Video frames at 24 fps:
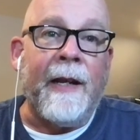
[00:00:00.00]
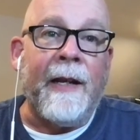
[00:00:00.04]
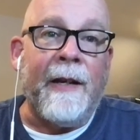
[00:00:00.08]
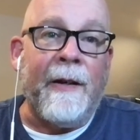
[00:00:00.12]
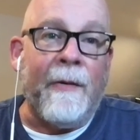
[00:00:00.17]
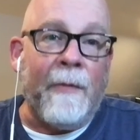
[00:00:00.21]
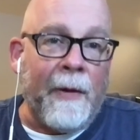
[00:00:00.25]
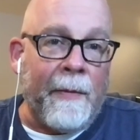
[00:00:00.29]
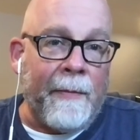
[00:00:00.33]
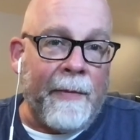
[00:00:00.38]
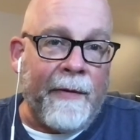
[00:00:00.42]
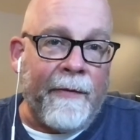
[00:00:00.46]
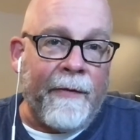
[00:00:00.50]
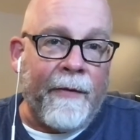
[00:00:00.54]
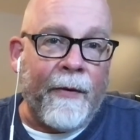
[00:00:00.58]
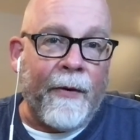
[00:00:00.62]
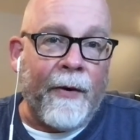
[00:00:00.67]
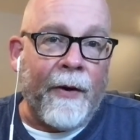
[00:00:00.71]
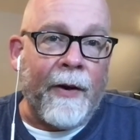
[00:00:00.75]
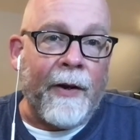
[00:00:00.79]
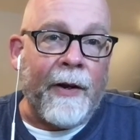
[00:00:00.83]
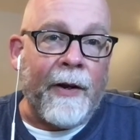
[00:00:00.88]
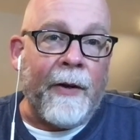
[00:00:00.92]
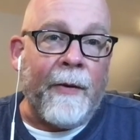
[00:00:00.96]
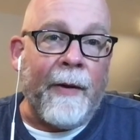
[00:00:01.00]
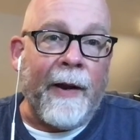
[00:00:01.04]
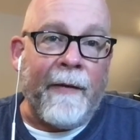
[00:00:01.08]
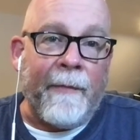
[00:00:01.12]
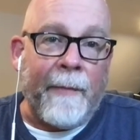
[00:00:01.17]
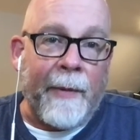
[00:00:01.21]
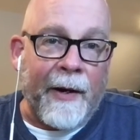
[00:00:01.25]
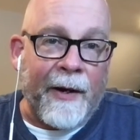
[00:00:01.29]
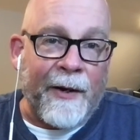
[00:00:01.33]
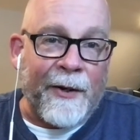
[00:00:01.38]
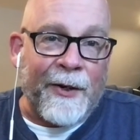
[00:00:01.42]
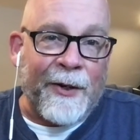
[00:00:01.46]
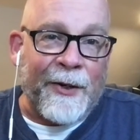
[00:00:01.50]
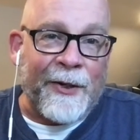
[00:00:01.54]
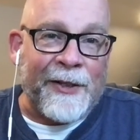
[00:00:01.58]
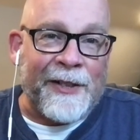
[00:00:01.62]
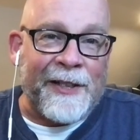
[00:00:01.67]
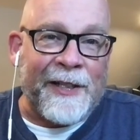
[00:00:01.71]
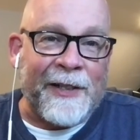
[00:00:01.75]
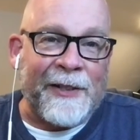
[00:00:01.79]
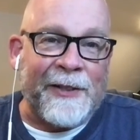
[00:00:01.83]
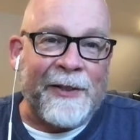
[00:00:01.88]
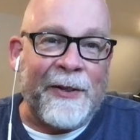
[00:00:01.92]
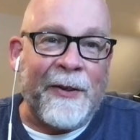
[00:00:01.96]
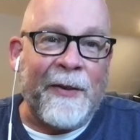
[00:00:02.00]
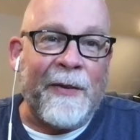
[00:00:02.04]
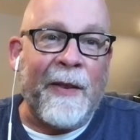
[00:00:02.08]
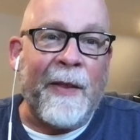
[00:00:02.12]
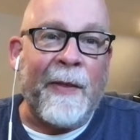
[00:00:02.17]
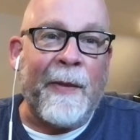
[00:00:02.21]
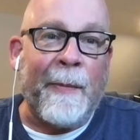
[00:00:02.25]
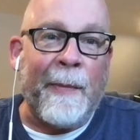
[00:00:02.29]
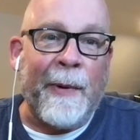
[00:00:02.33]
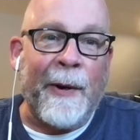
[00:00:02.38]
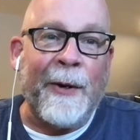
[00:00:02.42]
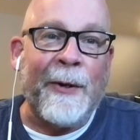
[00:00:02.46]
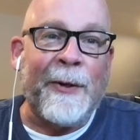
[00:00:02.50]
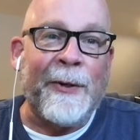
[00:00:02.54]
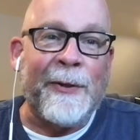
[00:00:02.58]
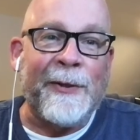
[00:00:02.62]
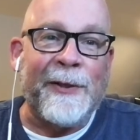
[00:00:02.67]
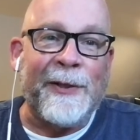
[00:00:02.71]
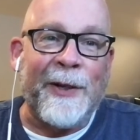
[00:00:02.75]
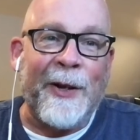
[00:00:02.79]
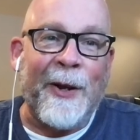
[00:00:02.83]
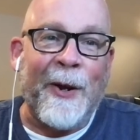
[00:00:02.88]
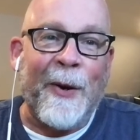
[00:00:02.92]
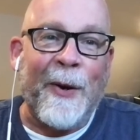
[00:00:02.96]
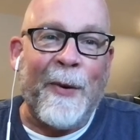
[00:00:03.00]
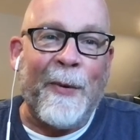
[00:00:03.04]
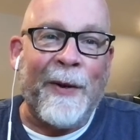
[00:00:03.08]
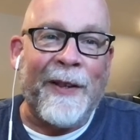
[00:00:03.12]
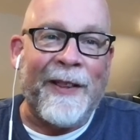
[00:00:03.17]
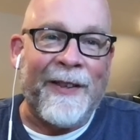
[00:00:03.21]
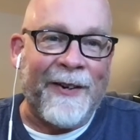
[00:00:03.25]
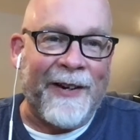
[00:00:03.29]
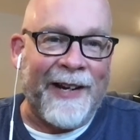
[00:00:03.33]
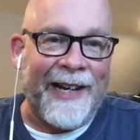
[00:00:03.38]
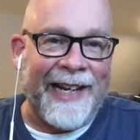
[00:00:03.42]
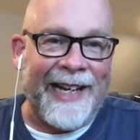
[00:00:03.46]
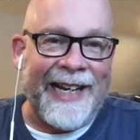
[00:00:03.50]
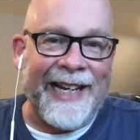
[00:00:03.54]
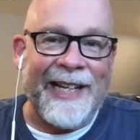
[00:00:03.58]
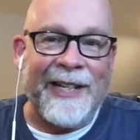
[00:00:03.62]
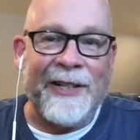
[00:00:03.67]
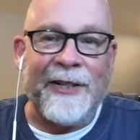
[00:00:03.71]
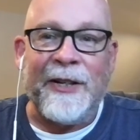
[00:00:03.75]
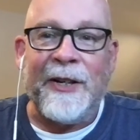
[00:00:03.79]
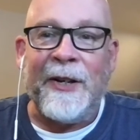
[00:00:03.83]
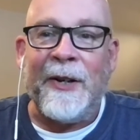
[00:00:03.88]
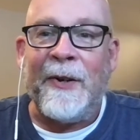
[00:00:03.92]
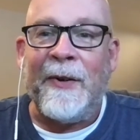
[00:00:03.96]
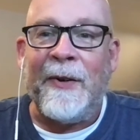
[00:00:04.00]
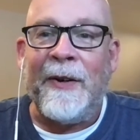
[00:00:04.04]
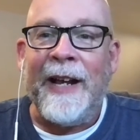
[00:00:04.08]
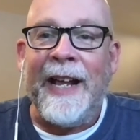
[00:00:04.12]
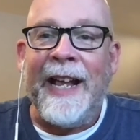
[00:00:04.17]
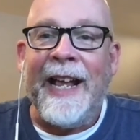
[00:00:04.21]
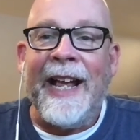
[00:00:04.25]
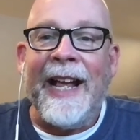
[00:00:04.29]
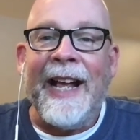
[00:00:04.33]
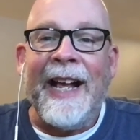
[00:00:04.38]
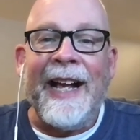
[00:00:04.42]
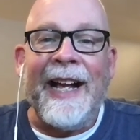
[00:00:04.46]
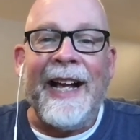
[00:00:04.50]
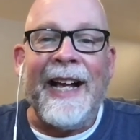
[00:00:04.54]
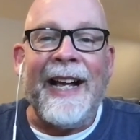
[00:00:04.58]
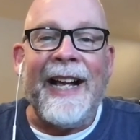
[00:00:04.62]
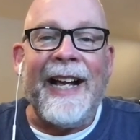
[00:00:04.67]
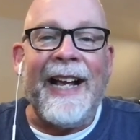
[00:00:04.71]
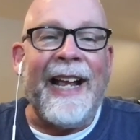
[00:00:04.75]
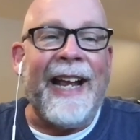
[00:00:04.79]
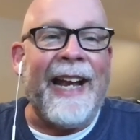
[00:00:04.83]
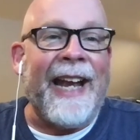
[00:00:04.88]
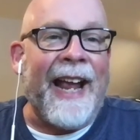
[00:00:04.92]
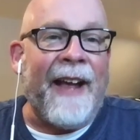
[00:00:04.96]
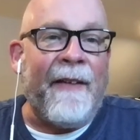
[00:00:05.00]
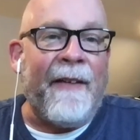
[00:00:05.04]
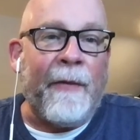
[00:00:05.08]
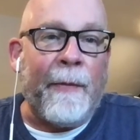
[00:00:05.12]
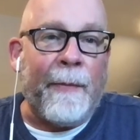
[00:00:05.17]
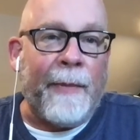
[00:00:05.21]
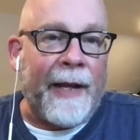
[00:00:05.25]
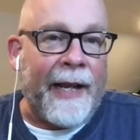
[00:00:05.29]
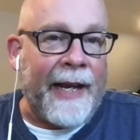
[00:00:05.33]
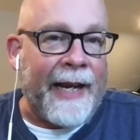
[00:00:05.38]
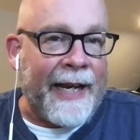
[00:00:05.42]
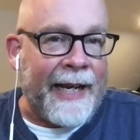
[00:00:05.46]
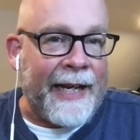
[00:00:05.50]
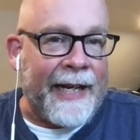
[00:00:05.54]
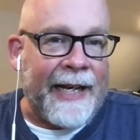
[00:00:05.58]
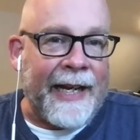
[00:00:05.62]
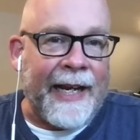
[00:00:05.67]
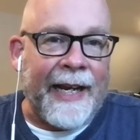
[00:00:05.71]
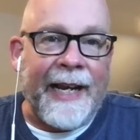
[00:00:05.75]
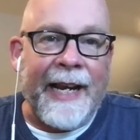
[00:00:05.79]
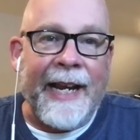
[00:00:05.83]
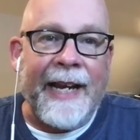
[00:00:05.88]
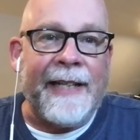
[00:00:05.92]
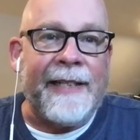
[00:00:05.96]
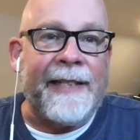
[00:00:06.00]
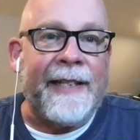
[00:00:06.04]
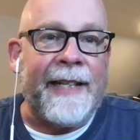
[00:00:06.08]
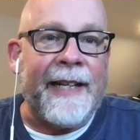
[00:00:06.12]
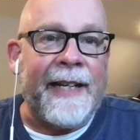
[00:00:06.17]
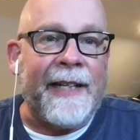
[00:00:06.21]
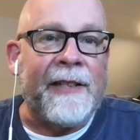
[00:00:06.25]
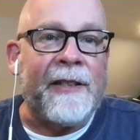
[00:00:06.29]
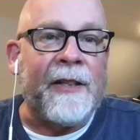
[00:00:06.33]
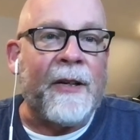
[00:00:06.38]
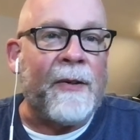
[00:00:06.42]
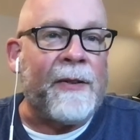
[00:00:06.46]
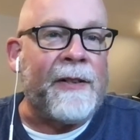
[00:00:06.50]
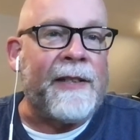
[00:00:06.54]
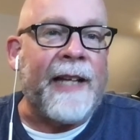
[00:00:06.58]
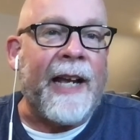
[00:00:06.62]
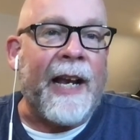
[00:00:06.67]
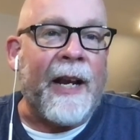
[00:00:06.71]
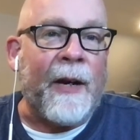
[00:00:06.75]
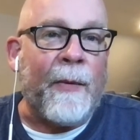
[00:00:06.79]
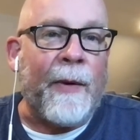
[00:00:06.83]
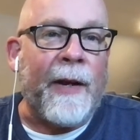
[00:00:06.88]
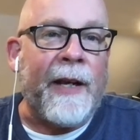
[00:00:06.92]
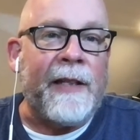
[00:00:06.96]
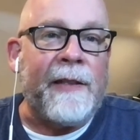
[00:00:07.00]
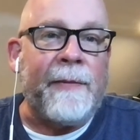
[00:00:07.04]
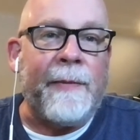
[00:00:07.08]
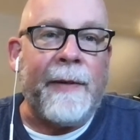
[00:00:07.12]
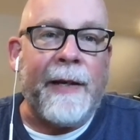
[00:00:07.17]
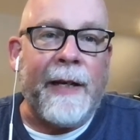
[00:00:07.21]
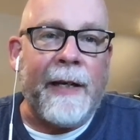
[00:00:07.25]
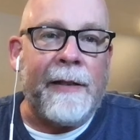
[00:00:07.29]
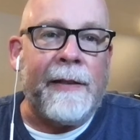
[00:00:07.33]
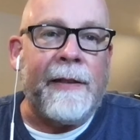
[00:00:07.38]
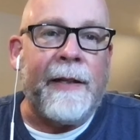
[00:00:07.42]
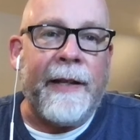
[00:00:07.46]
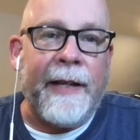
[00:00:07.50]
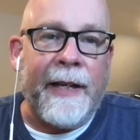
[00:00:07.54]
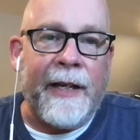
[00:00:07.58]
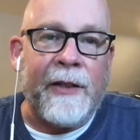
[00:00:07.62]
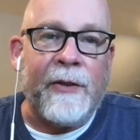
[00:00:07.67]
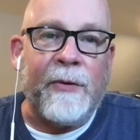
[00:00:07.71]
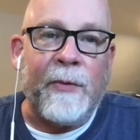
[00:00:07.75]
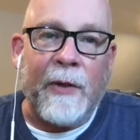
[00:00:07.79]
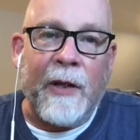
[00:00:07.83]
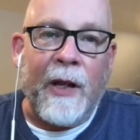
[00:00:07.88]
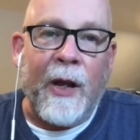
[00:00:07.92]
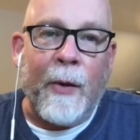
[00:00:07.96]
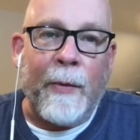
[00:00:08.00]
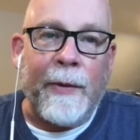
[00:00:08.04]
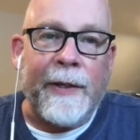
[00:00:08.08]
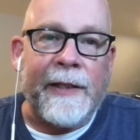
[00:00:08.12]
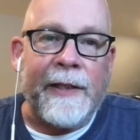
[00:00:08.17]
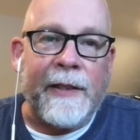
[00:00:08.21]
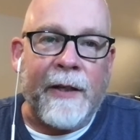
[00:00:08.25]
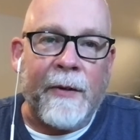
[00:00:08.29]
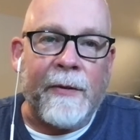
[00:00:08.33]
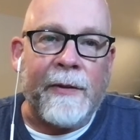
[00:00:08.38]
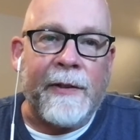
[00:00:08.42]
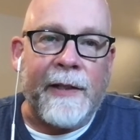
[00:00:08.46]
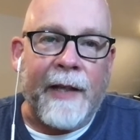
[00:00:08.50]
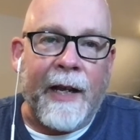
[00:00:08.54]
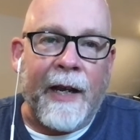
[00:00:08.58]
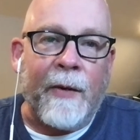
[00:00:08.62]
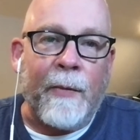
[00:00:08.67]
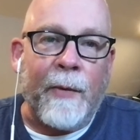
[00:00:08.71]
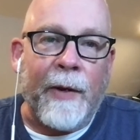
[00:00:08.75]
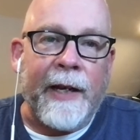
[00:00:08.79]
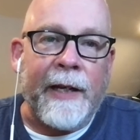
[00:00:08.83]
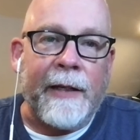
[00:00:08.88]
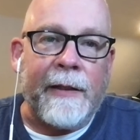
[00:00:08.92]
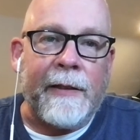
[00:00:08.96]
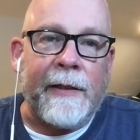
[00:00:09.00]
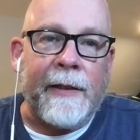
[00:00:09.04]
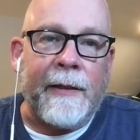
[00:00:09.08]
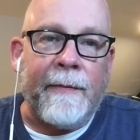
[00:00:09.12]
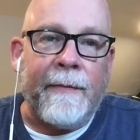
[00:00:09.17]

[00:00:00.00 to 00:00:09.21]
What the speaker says: Do it before you have partners so that the partners know what they're getting into, and have a plan in case things go sideways, because things will always go sideways.